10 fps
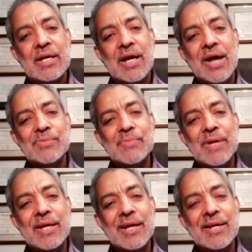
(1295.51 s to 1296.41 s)
I was
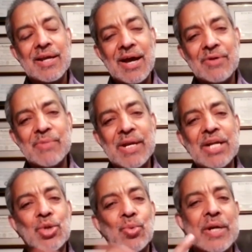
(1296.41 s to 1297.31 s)

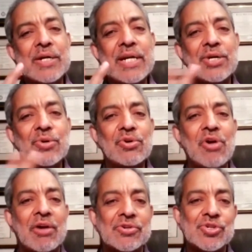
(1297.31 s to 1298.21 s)
making
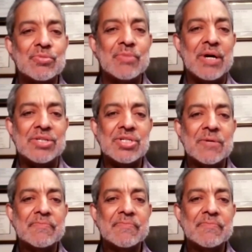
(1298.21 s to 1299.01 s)
$22 too much.